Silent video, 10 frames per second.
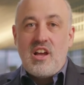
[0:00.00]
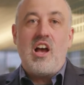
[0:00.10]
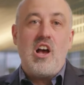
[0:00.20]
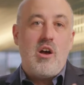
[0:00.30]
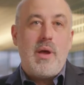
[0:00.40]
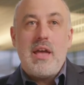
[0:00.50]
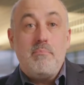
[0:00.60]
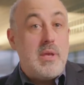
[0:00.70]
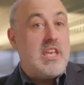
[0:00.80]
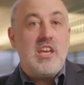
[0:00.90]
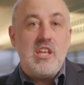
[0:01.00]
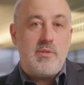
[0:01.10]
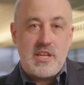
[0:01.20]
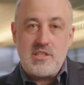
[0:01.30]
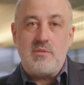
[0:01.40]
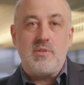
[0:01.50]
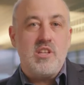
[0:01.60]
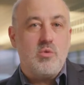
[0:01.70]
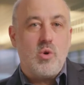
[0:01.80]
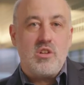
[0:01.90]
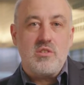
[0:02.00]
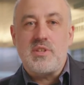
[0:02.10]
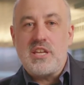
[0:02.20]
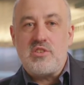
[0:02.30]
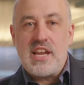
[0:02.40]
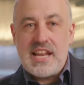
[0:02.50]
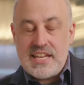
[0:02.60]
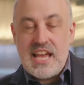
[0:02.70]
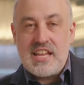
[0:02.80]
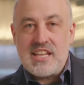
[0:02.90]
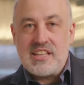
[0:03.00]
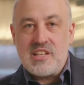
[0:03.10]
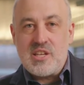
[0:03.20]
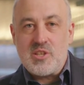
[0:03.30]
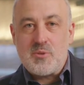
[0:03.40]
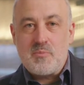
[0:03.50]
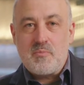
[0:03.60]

um, and being innovative in the world of data and, and analytics?